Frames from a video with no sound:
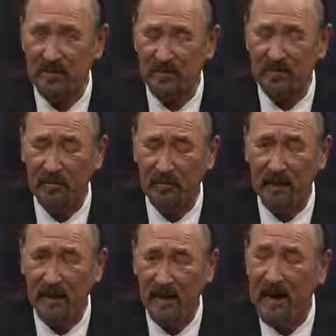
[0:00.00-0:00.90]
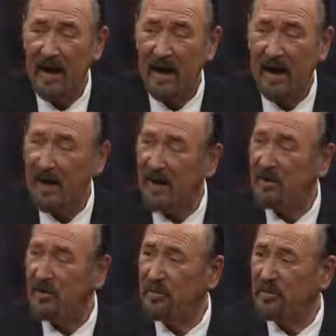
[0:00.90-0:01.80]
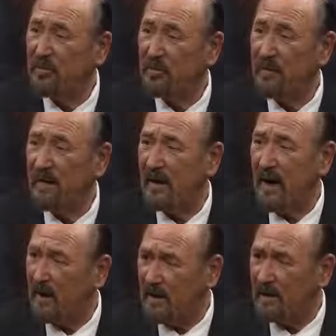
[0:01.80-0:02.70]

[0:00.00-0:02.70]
to perform there. And Alan, you performed there how many